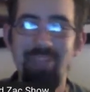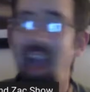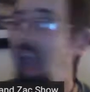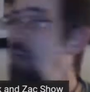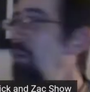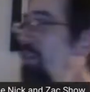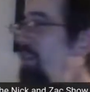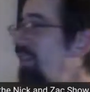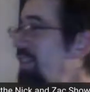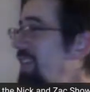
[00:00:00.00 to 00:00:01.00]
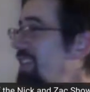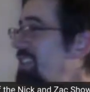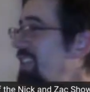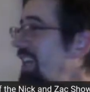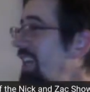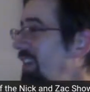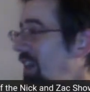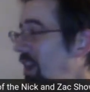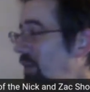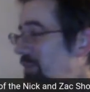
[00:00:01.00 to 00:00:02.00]
I will deal with it in a second.
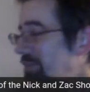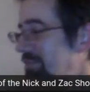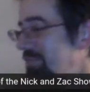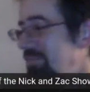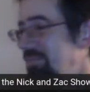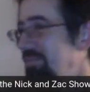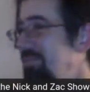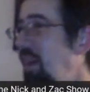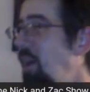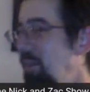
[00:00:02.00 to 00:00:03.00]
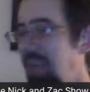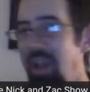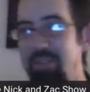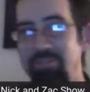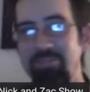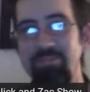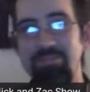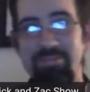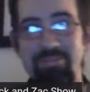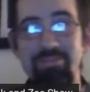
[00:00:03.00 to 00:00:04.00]
Go. Okay.
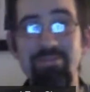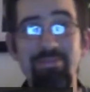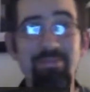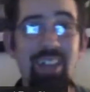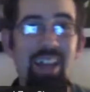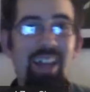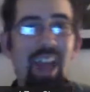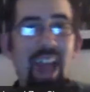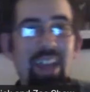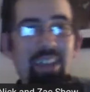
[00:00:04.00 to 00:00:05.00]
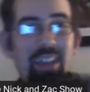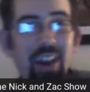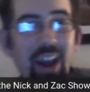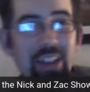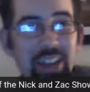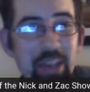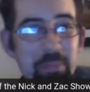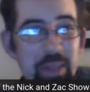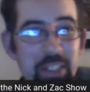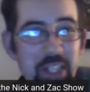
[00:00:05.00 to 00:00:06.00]
Hey, you know how
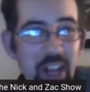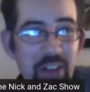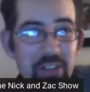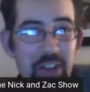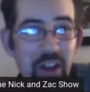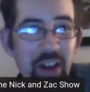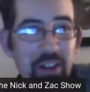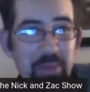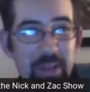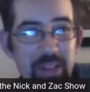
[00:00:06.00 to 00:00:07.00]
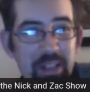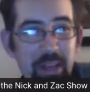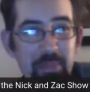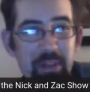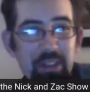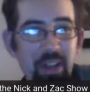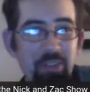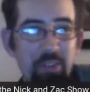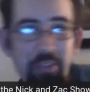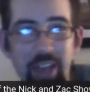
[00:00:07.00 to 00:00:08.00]
you keep pissing
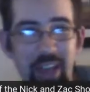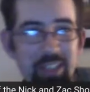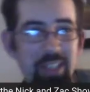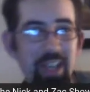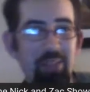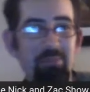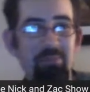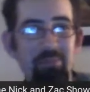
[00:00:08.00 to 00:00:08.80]
off your fiance?